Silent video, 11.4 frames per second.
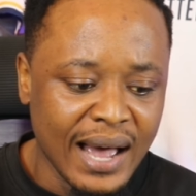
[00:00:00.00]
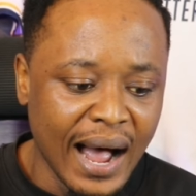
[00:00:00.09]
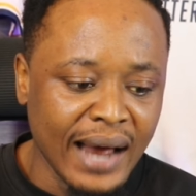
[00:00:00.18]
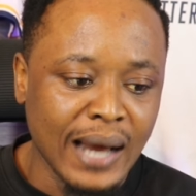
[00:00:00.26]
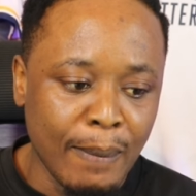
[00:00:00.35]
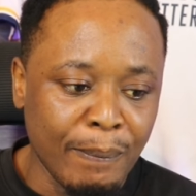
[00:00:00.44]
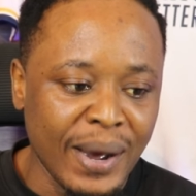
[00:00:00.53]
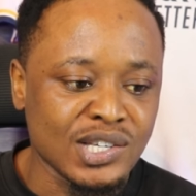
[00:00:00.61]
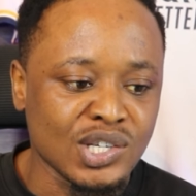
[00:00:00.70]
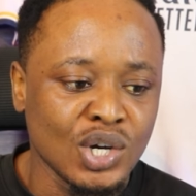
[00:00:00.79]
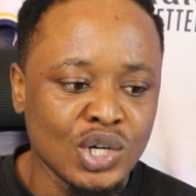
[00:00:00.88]
and that
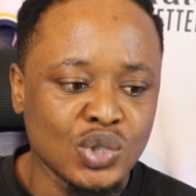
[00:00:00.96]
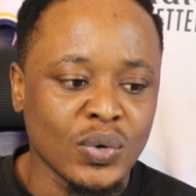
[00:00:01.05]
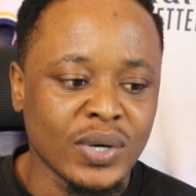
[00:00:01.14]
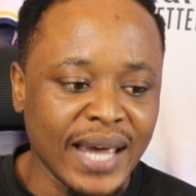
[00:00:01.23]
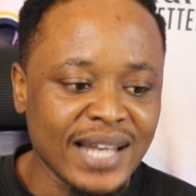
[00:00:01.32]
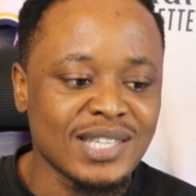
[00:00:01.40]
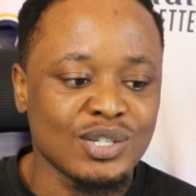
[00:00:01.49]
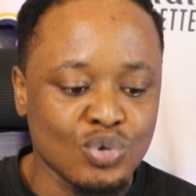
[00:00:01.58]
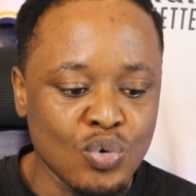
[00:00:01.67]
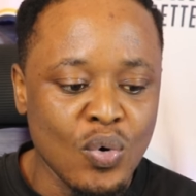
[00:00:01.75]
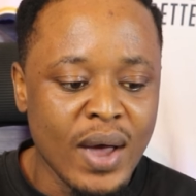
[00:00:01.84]
pass should get
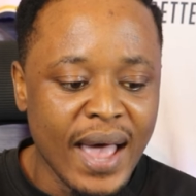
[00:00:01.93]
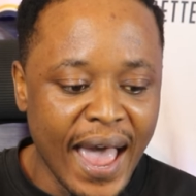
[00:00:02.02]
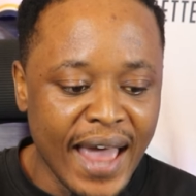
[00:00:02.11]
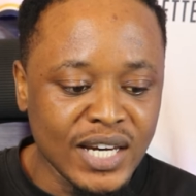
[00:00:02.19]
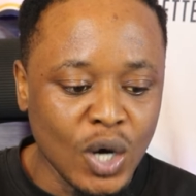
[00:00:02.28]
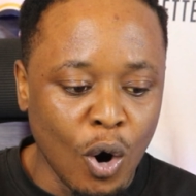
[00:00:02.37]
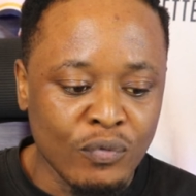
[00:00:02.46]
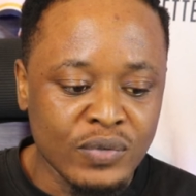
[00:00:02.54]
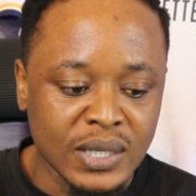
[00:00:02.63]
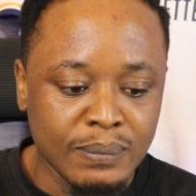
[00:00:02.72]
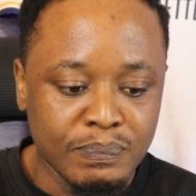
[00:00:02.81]
to any of
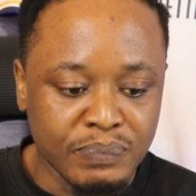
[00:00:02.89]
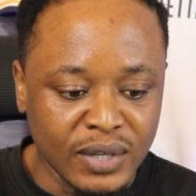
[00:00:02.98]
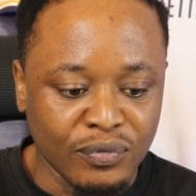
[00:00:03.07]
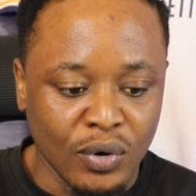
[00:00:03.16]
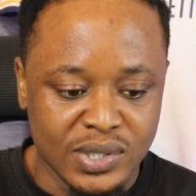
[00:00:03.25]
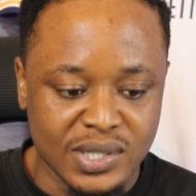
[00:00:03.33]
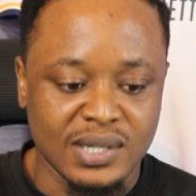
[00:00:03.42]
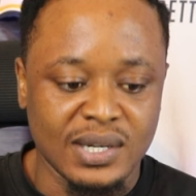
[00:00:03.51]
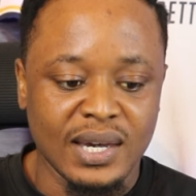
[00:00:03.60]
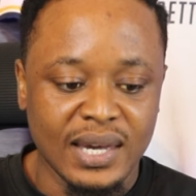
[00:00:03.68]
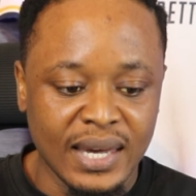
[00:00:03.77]
the pivots
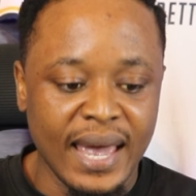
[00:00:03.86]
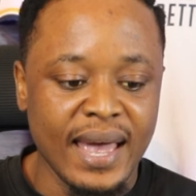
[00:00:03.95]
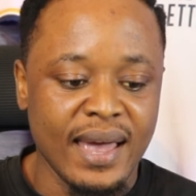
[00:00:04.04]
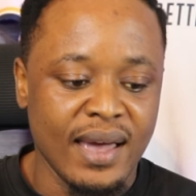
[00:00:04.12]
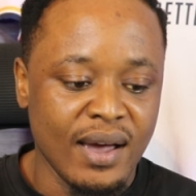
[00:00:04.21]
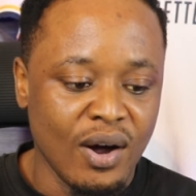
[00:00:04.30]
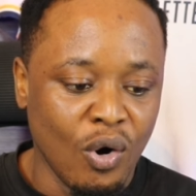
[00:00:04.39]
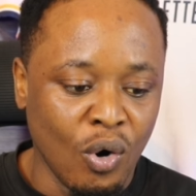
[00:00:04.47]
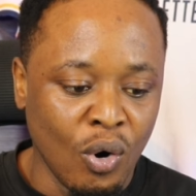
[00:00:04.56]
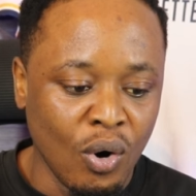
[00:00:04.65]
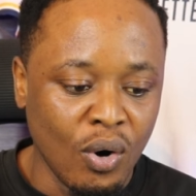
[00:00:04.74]
here
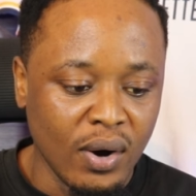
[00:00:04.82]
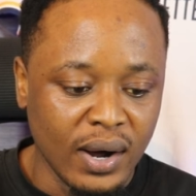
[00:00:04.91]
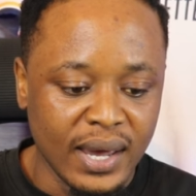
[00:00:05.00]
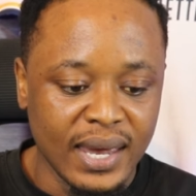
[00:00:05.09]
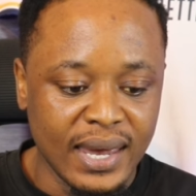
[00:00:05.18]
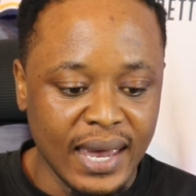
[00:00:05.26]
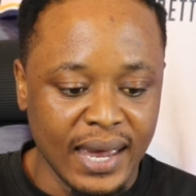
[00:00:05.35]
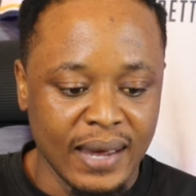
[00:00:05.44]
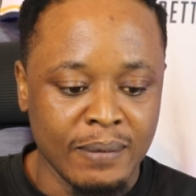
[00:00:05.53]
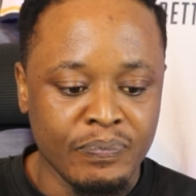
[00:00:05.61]
or here,